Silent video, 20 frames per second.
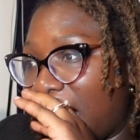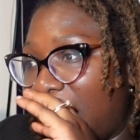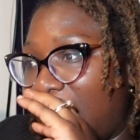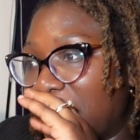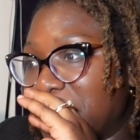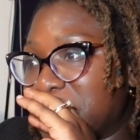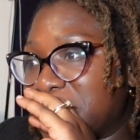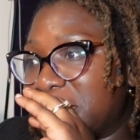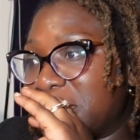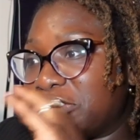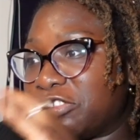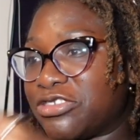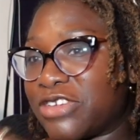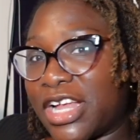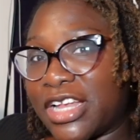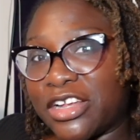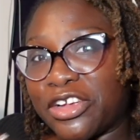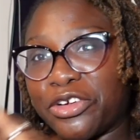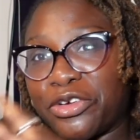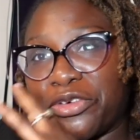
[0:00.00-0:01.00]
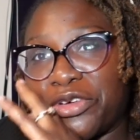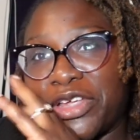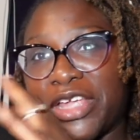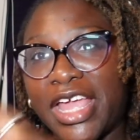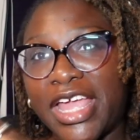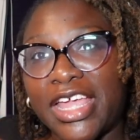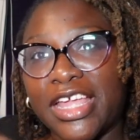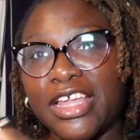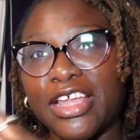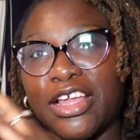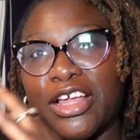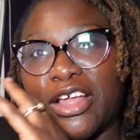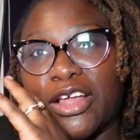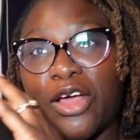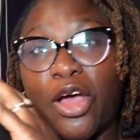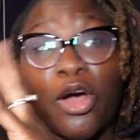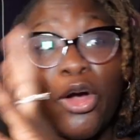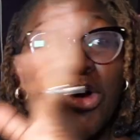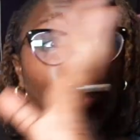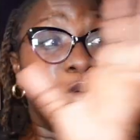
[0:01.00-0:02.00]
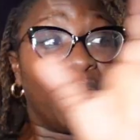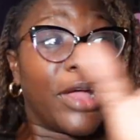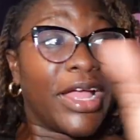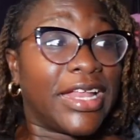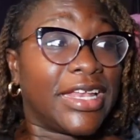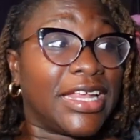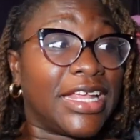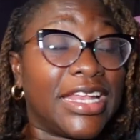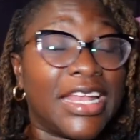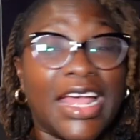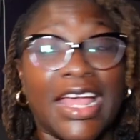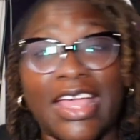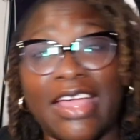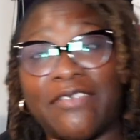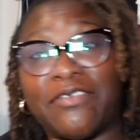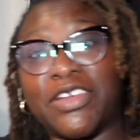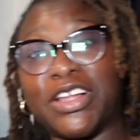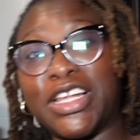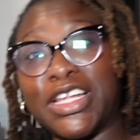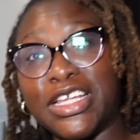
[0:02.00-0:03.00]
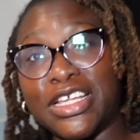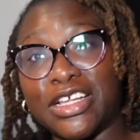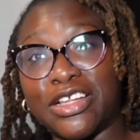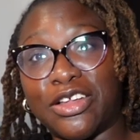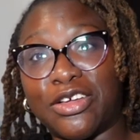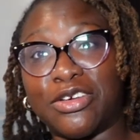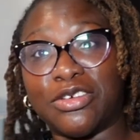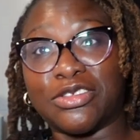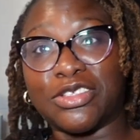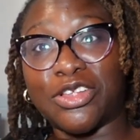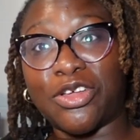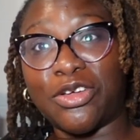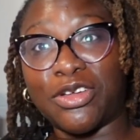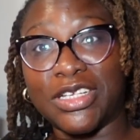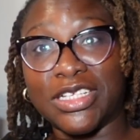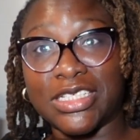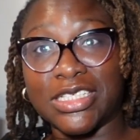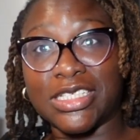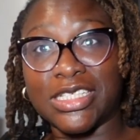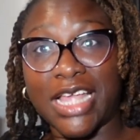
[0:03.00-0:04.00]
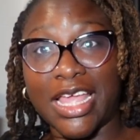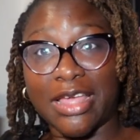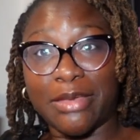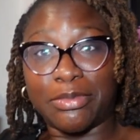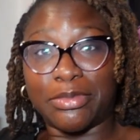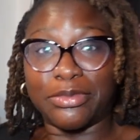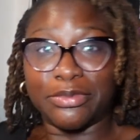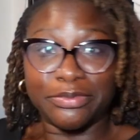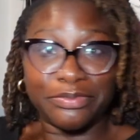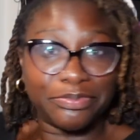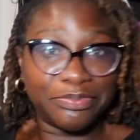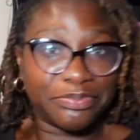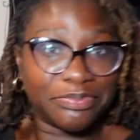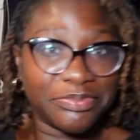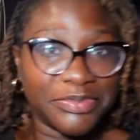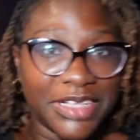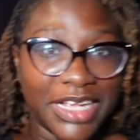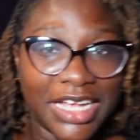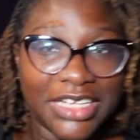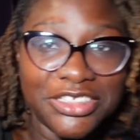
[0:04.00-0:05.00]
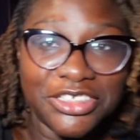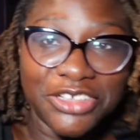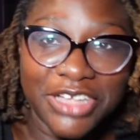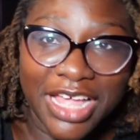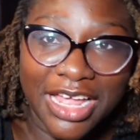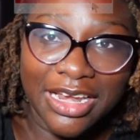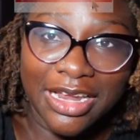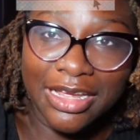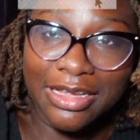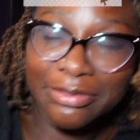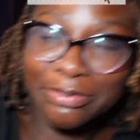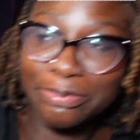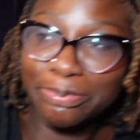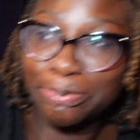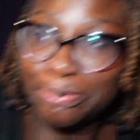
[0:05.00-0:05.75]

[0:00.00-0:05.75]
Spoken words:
I'm still trying to create. Oh, and then I have clean clothes on this table. Can I show y'all that?